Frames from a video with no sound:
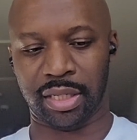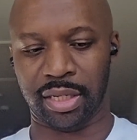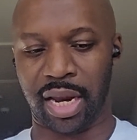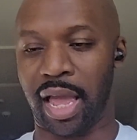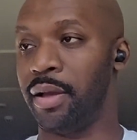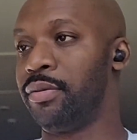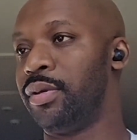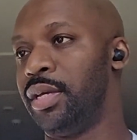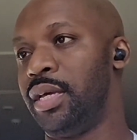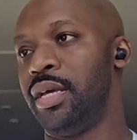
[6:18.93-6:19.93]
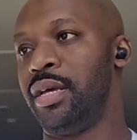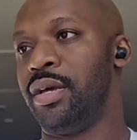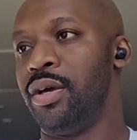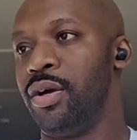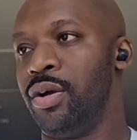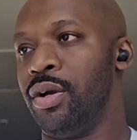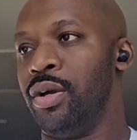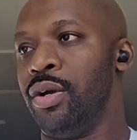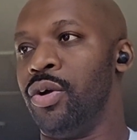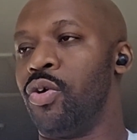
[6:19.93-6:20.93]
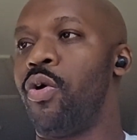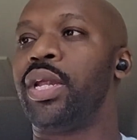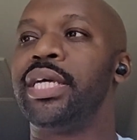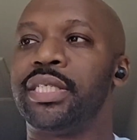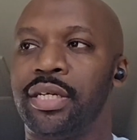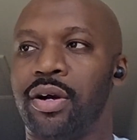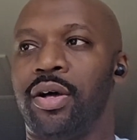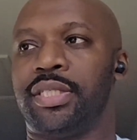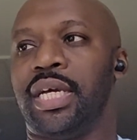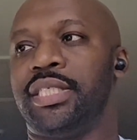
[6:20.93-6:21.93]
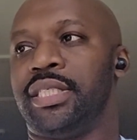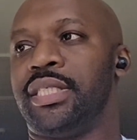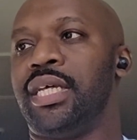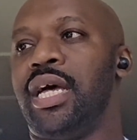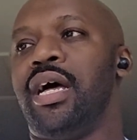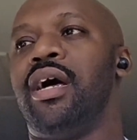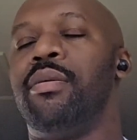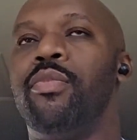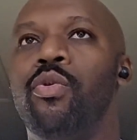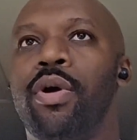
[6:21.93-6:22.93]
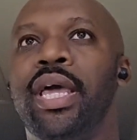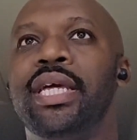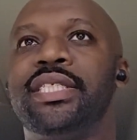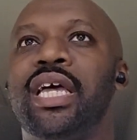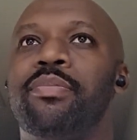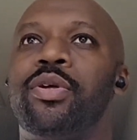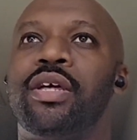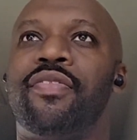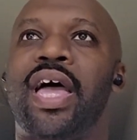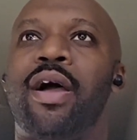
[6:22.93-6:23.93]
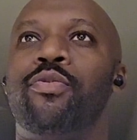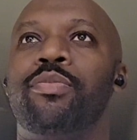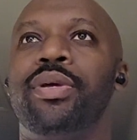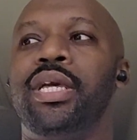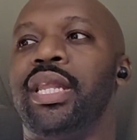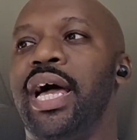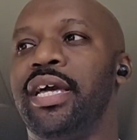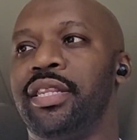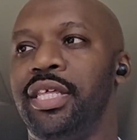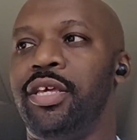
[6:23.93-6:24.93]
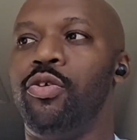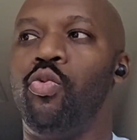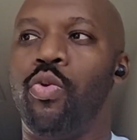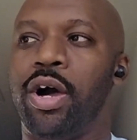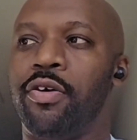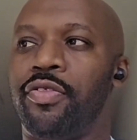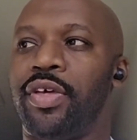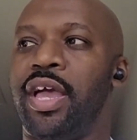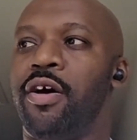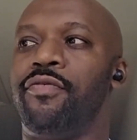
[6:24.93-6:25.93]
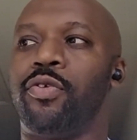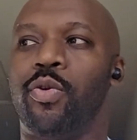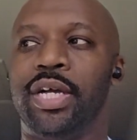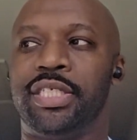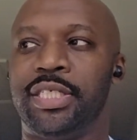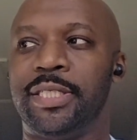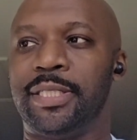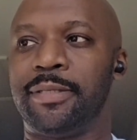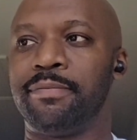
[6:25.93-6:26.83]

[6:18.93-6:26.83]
Now, correlation and causation. An example of that would be like the wealth health questions